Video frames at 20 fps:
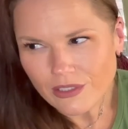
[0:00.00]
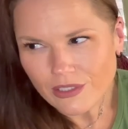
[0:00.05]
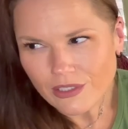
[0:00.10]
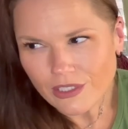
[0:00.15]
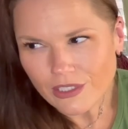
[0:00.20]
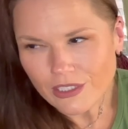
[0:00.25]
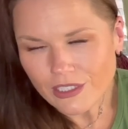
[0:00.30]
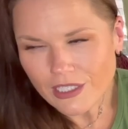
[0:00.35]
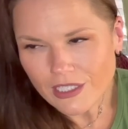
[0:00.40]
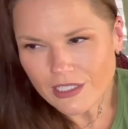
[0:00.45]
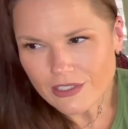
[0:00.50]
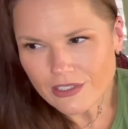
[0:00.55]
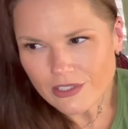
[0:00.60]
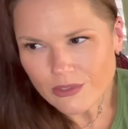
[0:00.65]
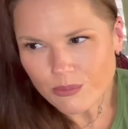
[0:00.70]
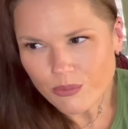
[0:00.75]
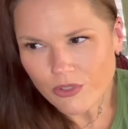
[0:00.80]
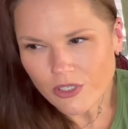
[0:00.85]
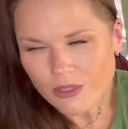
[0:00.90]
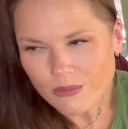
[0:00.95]
And it has the
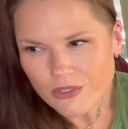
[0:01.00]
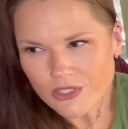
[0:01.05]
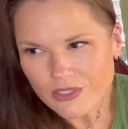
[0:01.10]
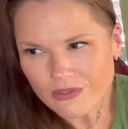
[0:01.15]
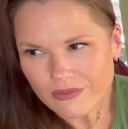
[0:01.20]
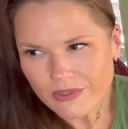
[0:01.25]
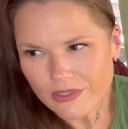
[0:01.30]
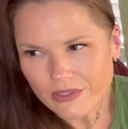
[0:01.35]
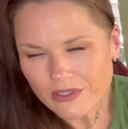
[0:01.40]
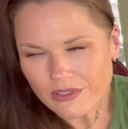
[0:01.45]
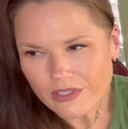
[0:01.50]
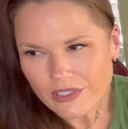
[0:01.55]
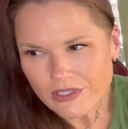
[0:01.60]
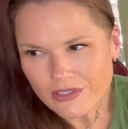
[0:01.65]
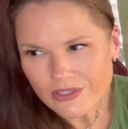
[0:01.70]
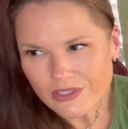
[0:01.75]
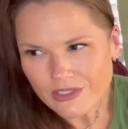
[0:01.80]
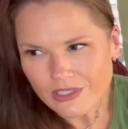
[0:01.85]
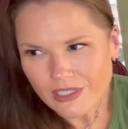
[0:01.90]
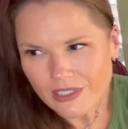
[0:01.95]
promise of other
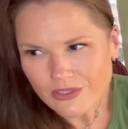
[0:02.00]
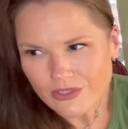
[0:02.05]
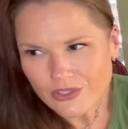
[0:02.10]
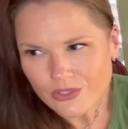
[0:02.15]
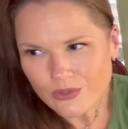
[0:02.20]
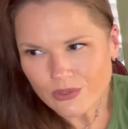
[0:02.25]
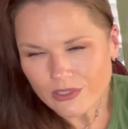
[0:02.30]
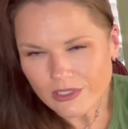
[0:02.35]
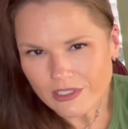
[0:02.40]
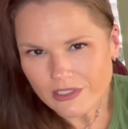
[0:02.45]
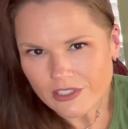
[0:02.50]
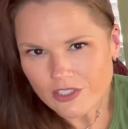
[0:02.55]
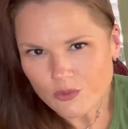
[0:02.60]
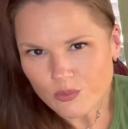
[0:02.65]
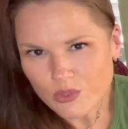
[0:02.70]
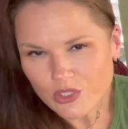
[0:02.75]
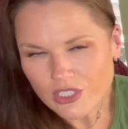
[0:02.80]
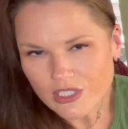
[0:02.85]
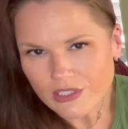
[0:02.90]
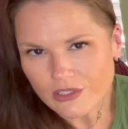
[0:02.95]
things attached to it. Like this
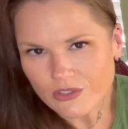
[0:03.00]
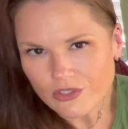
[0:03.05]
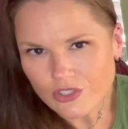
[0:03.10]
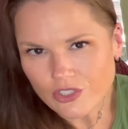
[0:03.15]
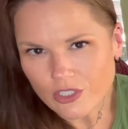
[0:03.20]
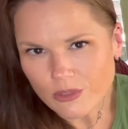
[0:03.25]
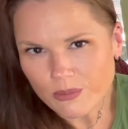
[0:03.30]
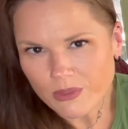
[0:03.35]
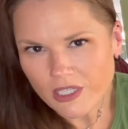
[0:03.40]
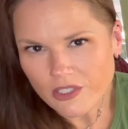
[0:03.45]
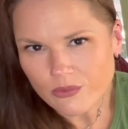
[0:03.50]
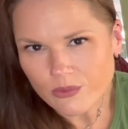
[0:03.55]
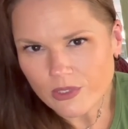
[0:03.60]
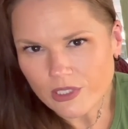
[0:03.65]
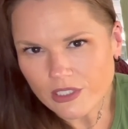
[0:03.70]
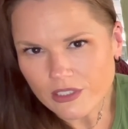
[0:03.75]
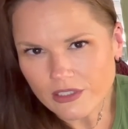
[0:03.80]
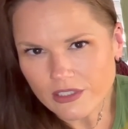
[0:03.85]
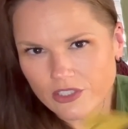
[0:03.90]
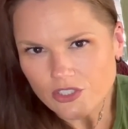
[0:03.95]
particular star pathway
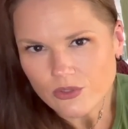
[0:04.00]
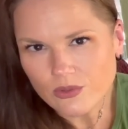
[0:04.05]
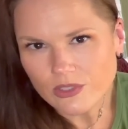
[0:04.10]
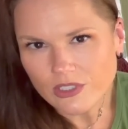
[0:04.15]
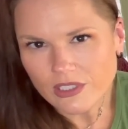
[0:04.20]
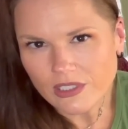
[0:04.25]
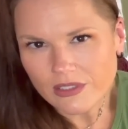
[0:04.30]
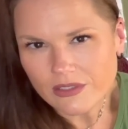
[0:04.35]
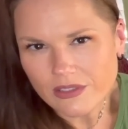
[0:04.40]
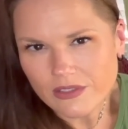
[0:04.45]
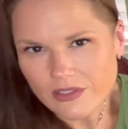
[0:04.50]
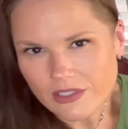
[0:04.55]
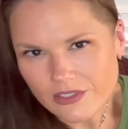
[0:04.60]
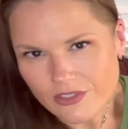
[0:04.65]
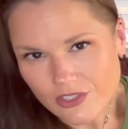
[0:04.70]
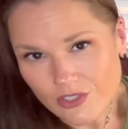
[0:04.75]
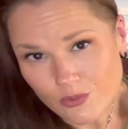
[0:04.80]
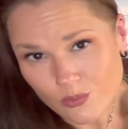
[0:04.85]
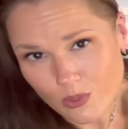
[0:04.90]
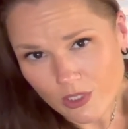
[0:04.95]
could lead you into other things
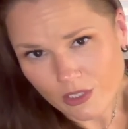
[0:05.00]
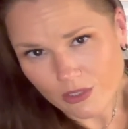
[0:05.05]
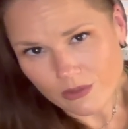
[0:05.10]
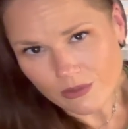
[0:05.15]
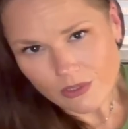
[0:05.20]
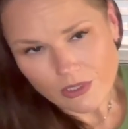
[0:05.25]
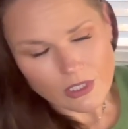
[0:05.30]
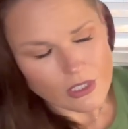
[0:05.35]
as well.